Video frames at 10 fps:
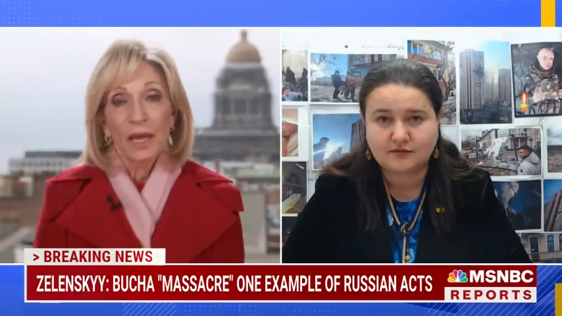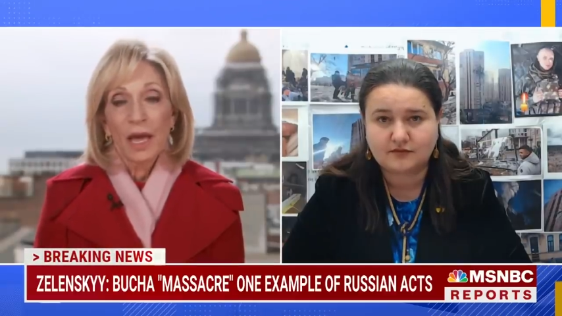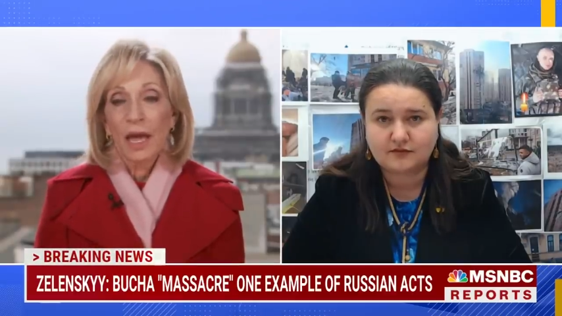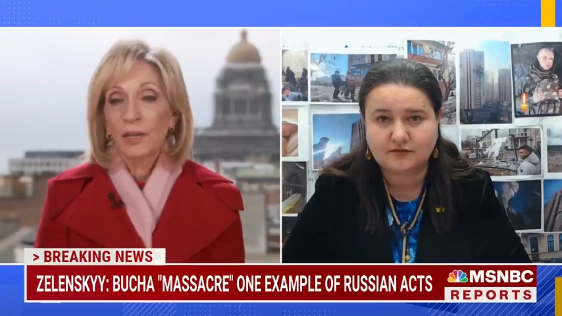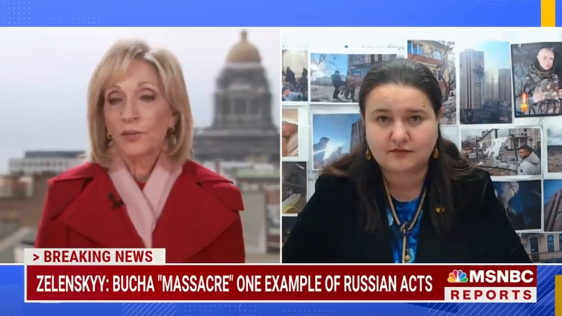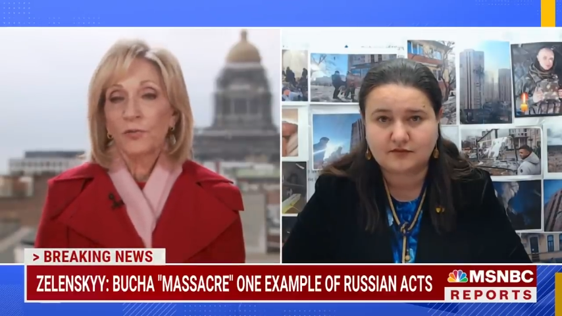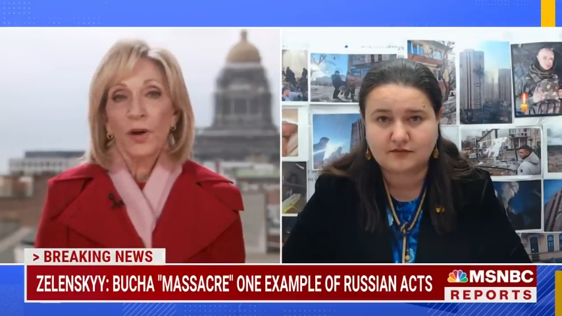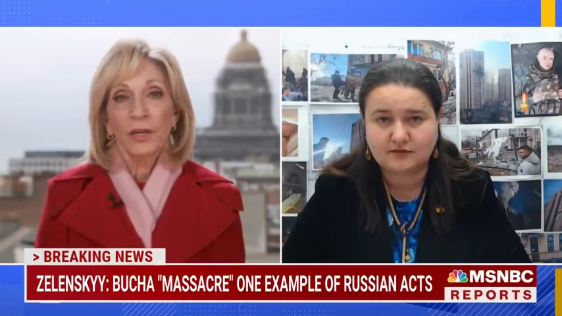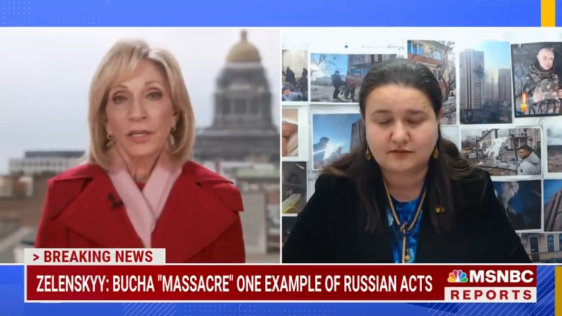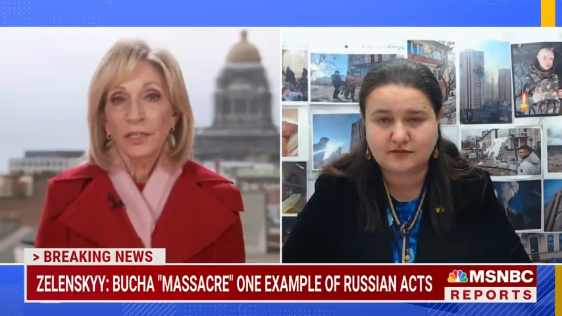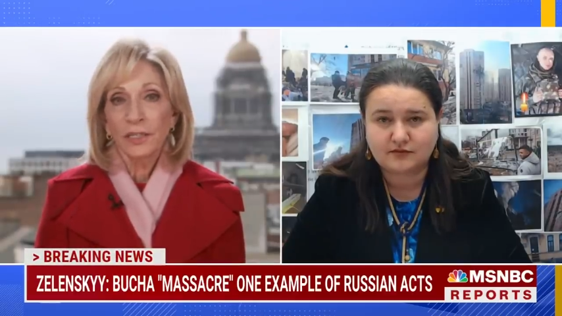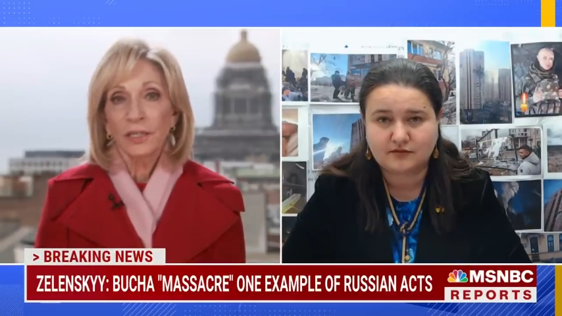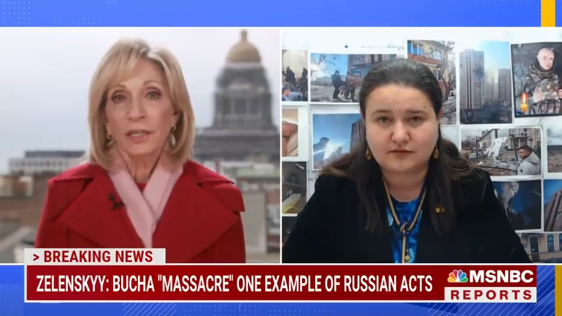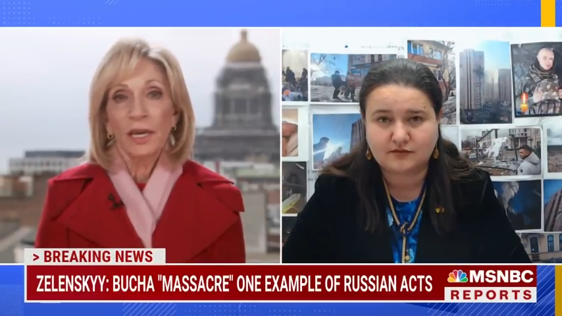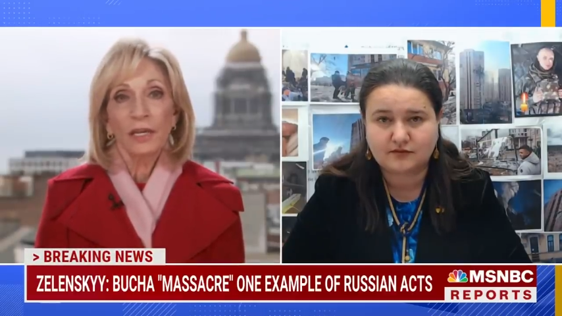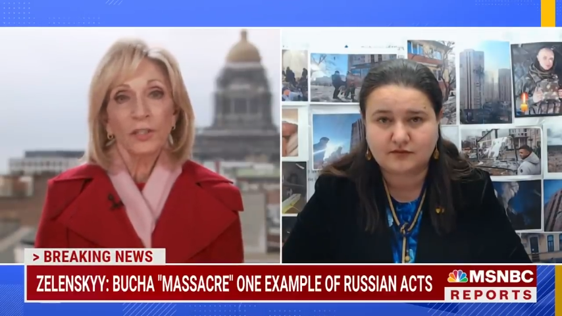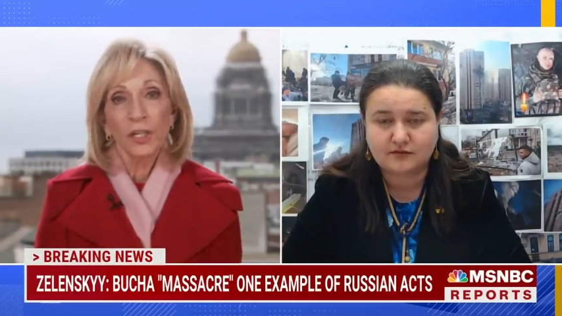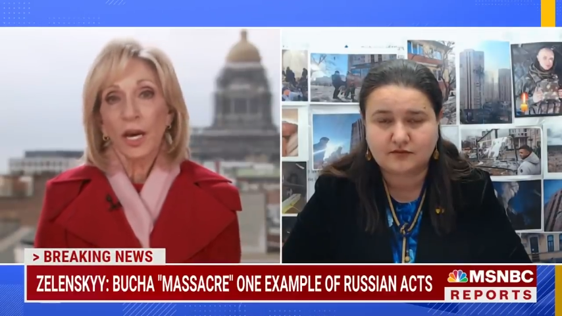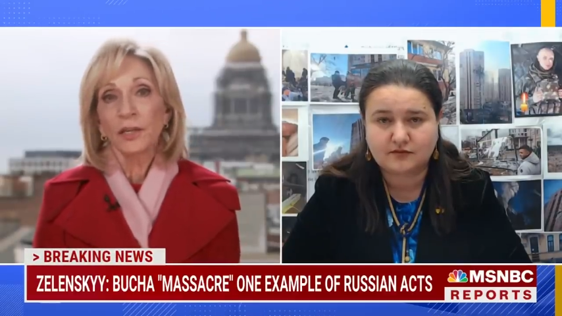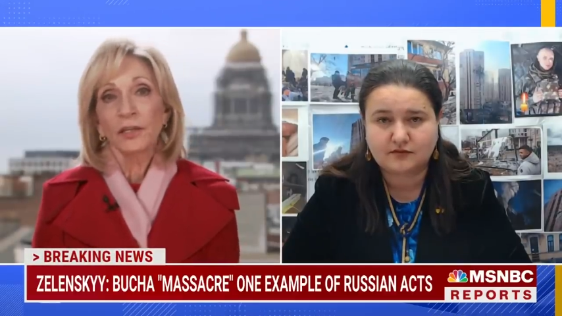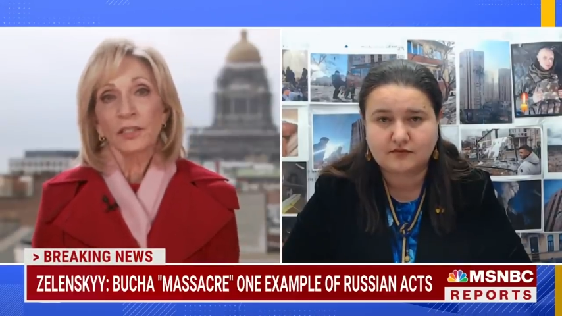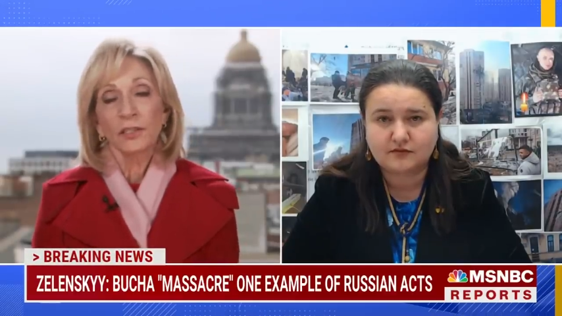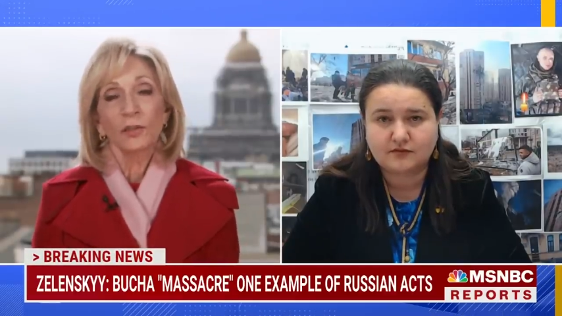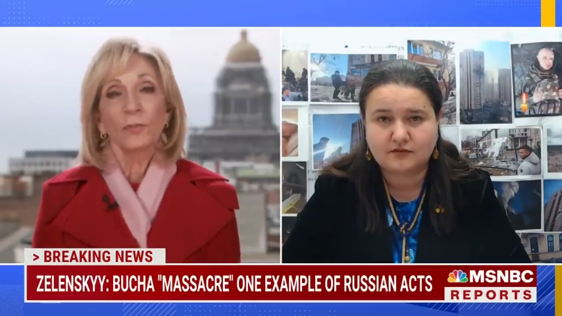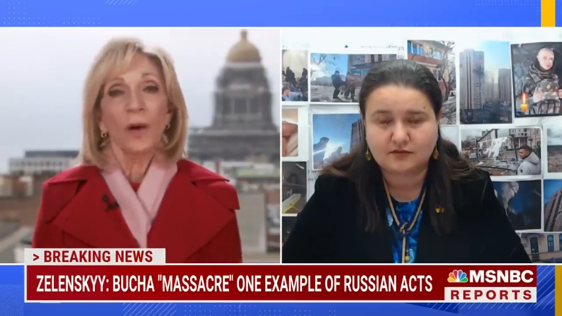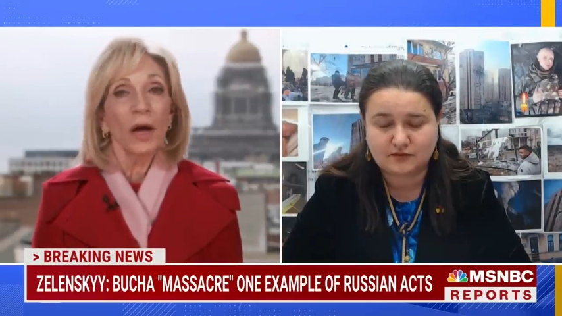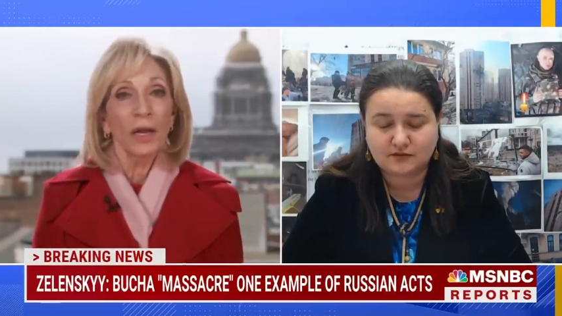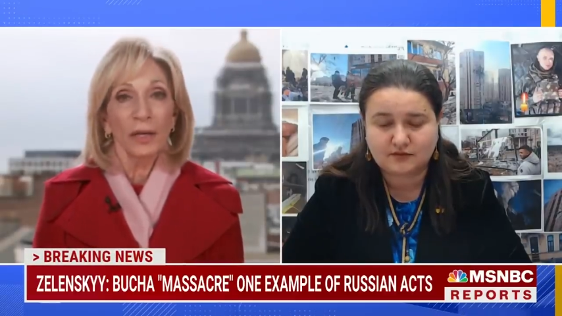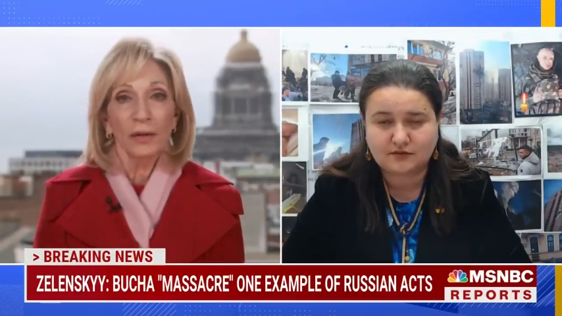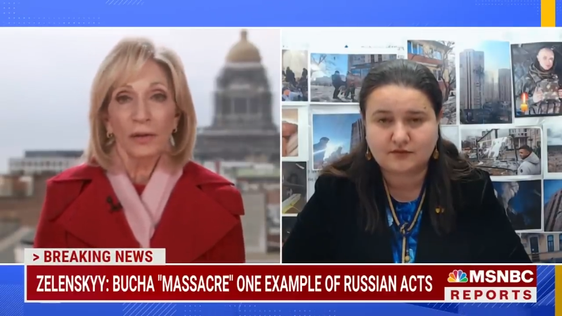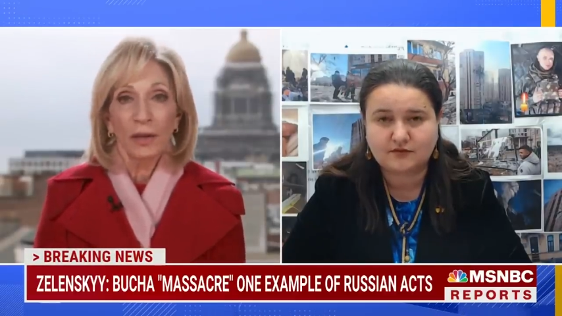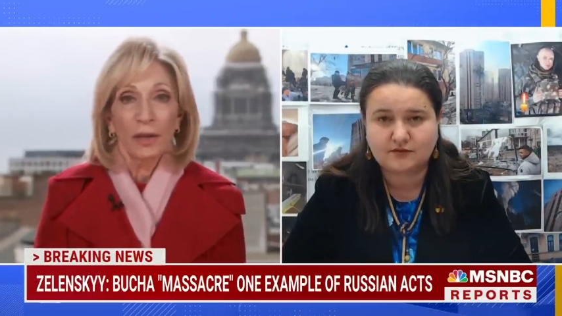Speaker 1: And you've got India and China still buying,